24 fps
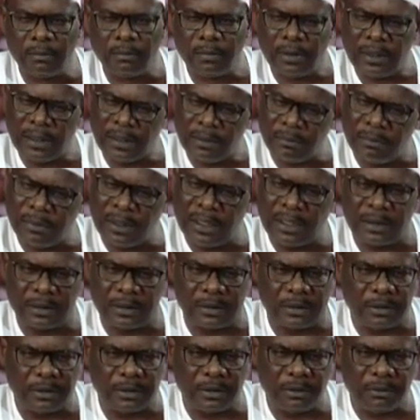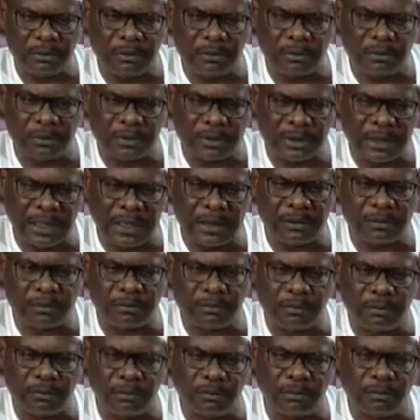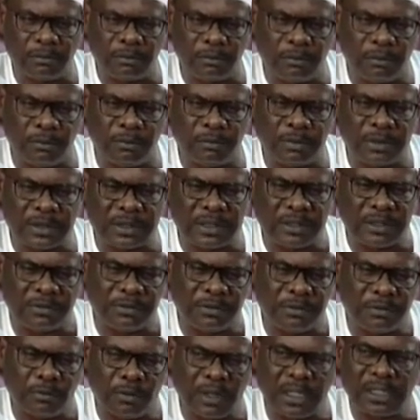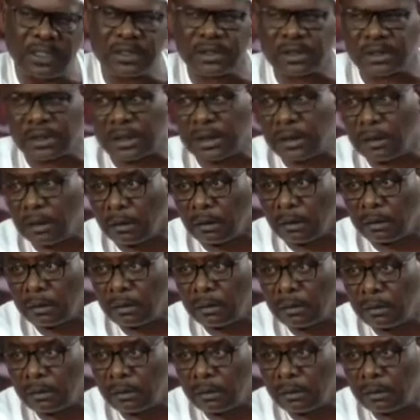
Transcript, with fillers: wait a minute, you said we will be saving one trillion